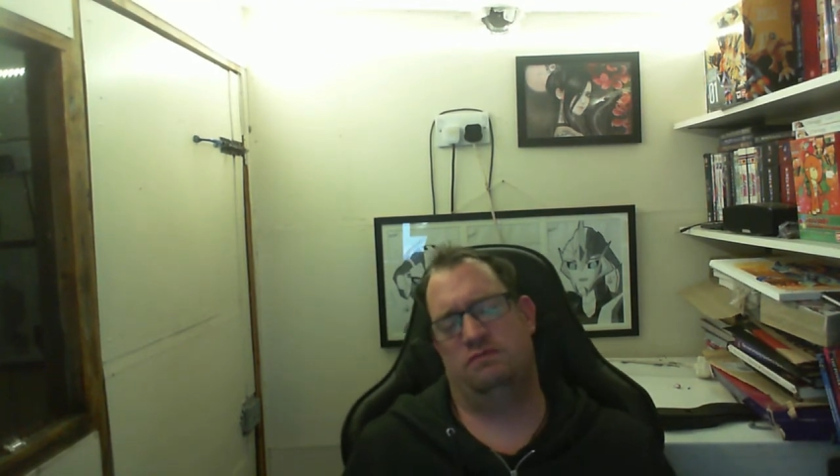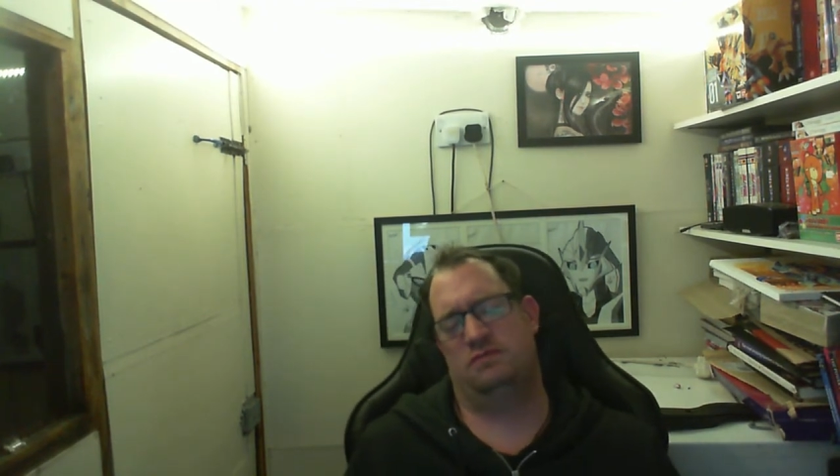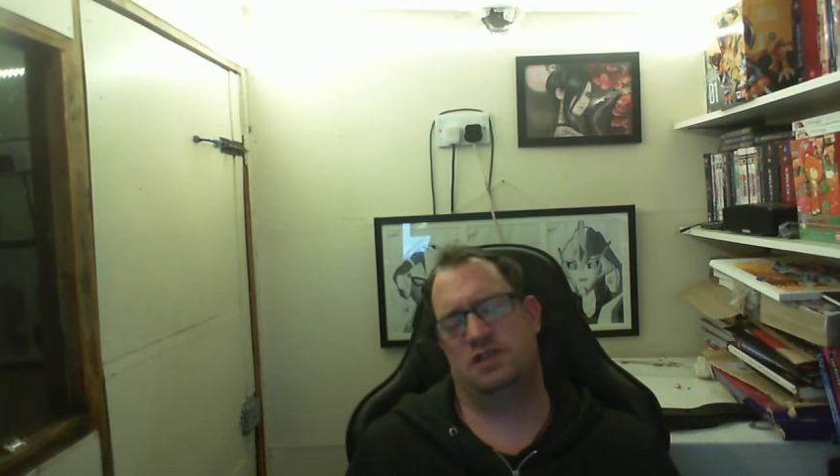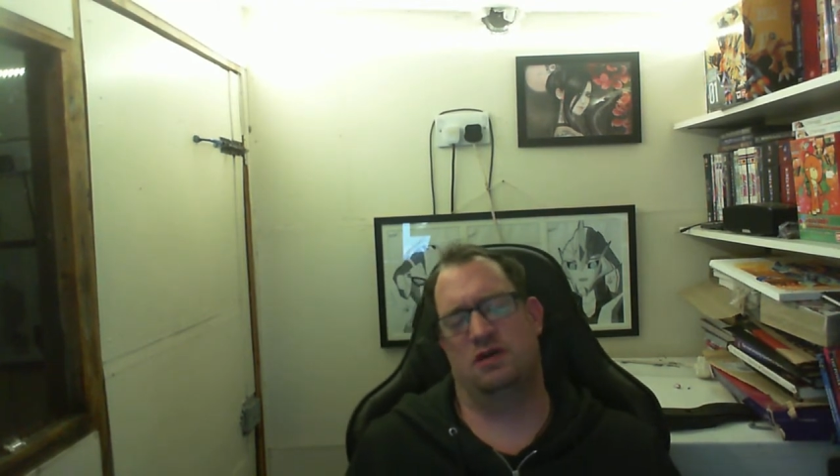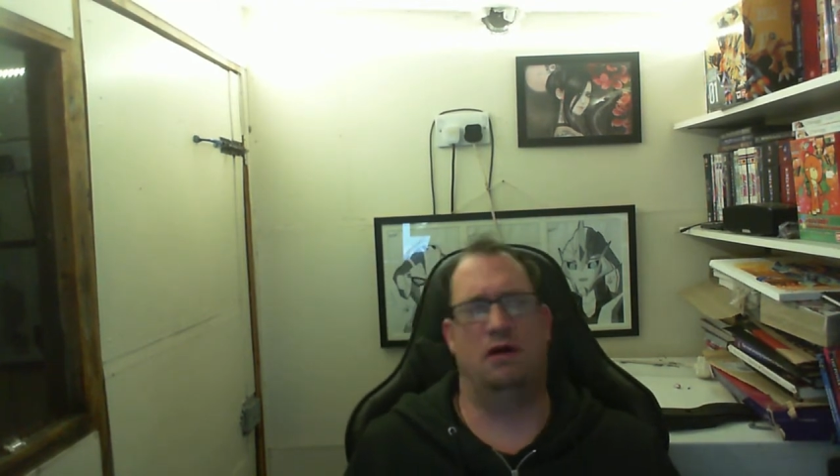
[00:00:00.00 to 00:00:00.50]

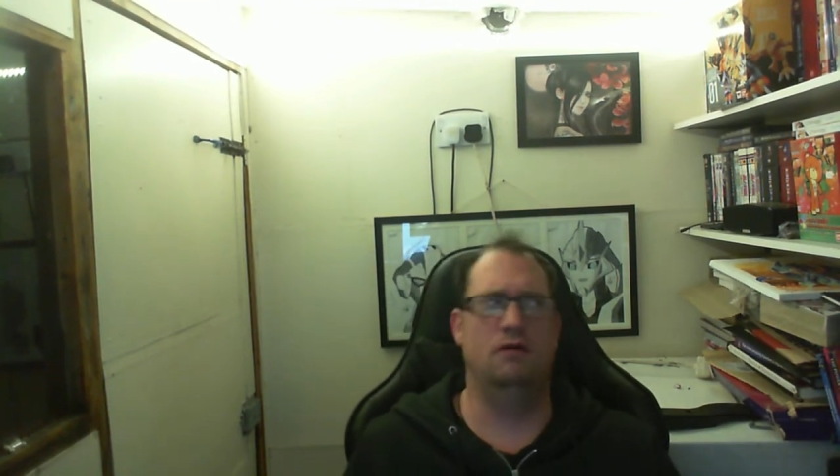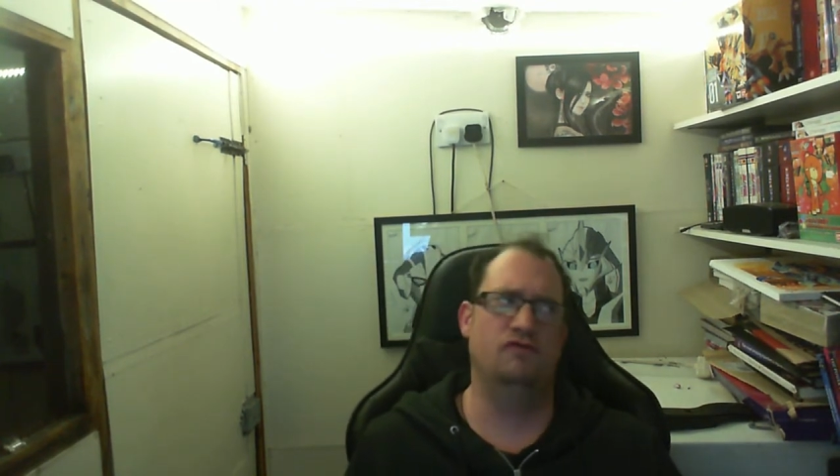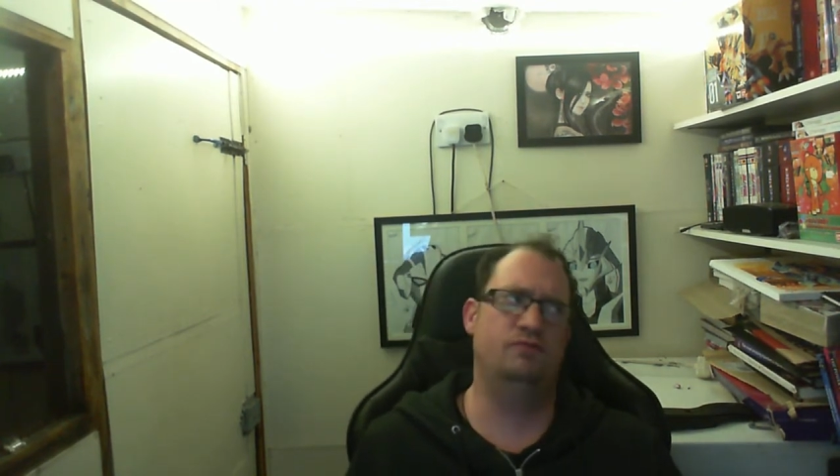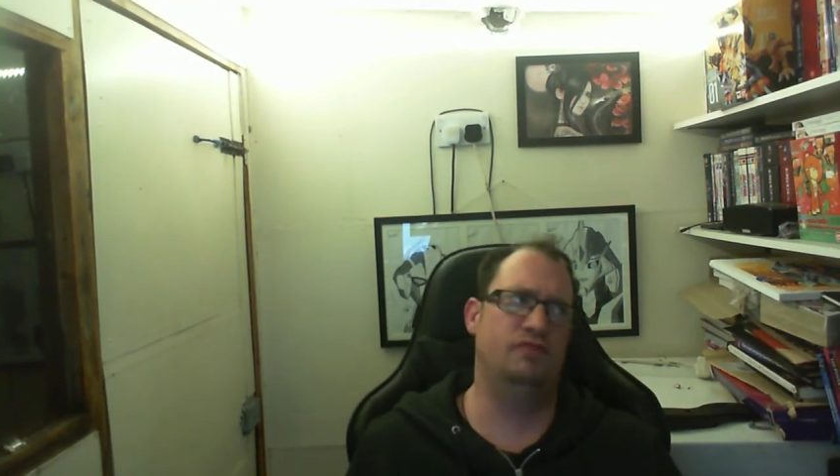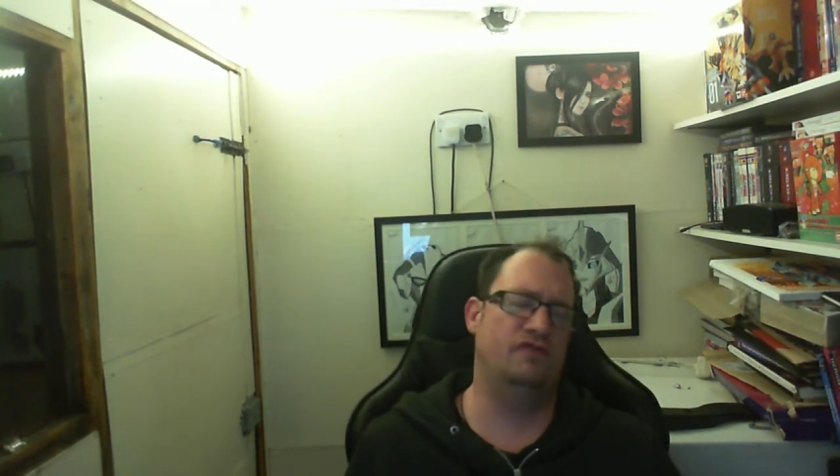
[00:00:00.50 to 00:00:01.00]
sort
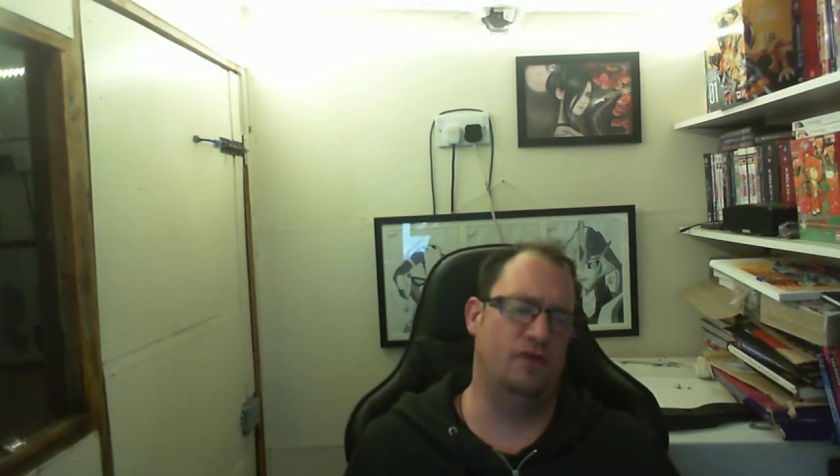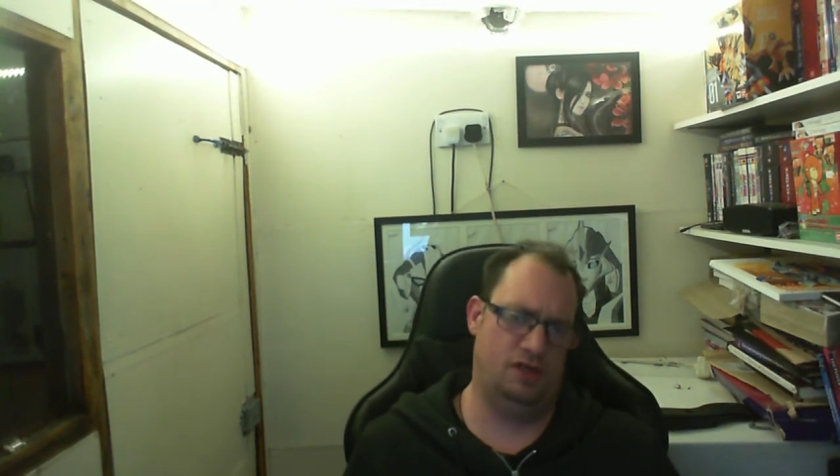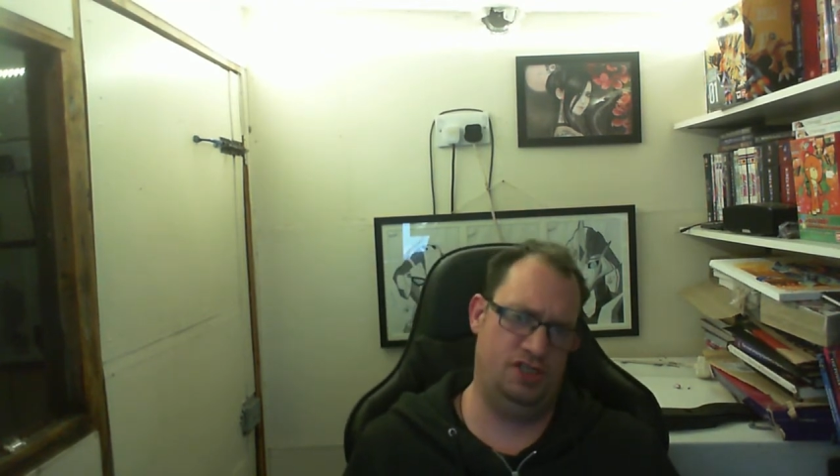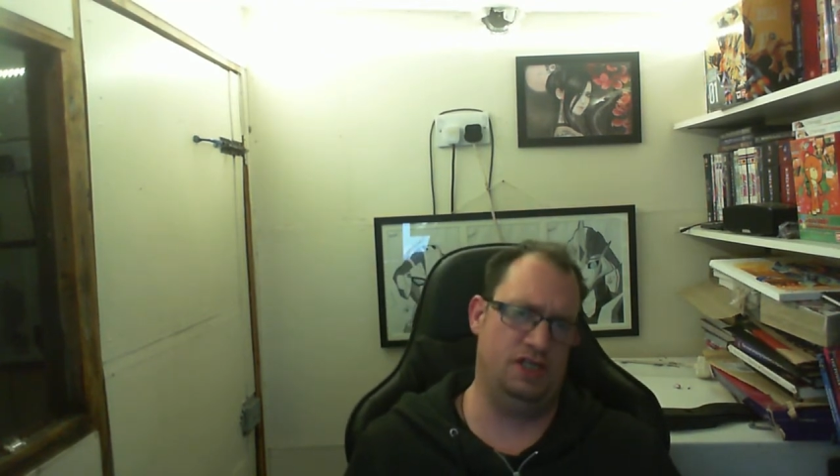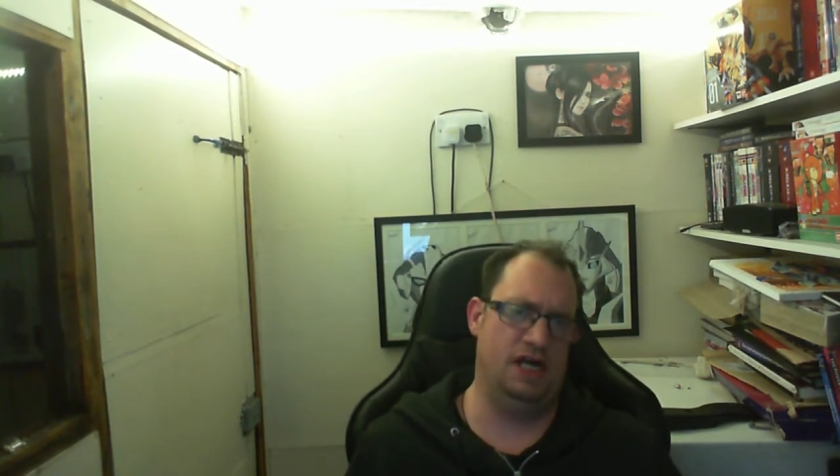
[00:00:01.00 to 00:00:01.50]
of before
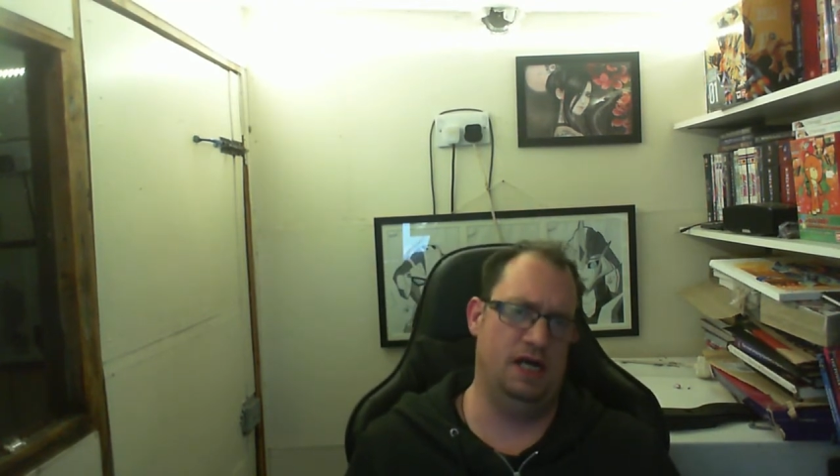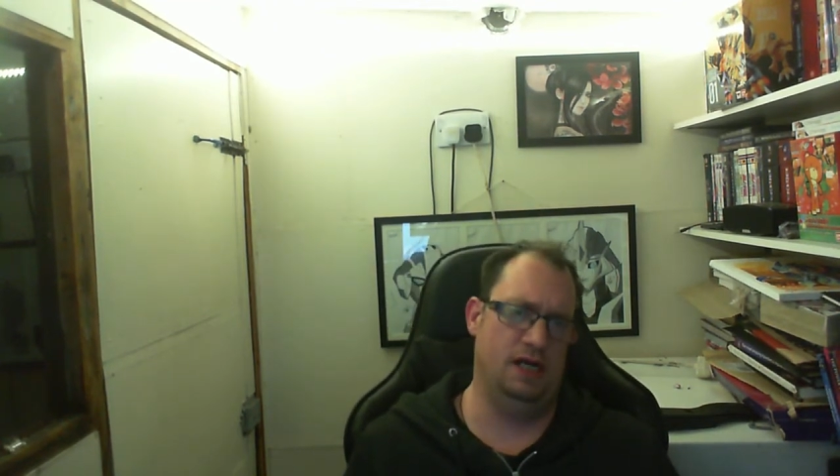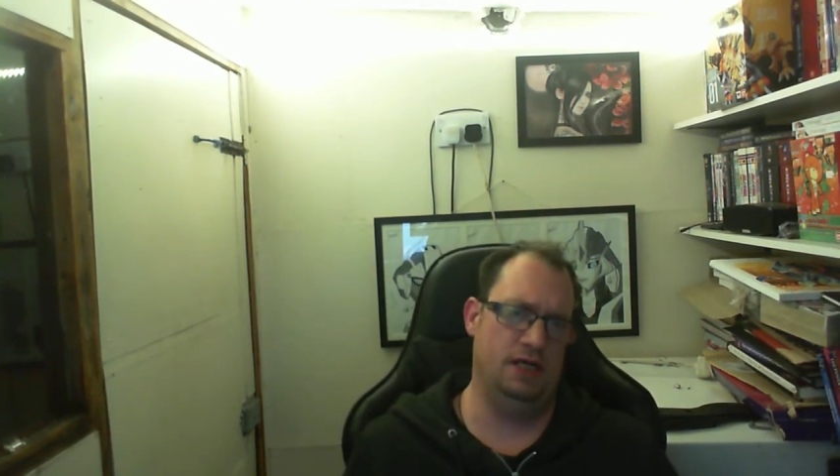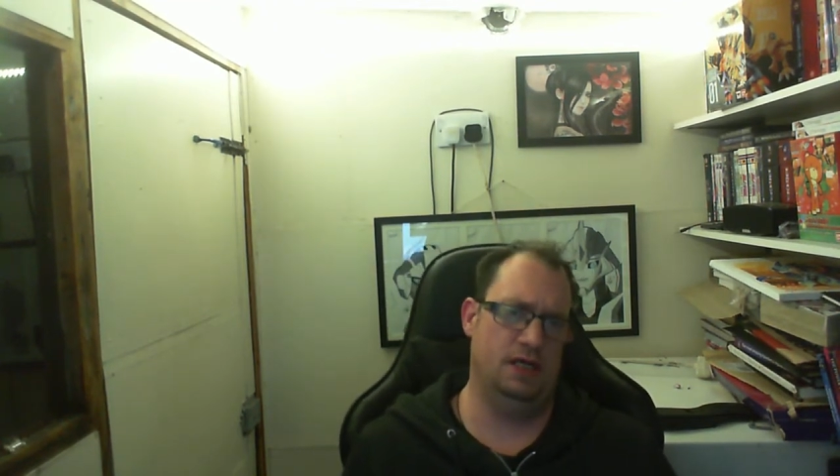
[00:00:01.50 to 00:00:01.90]
she died.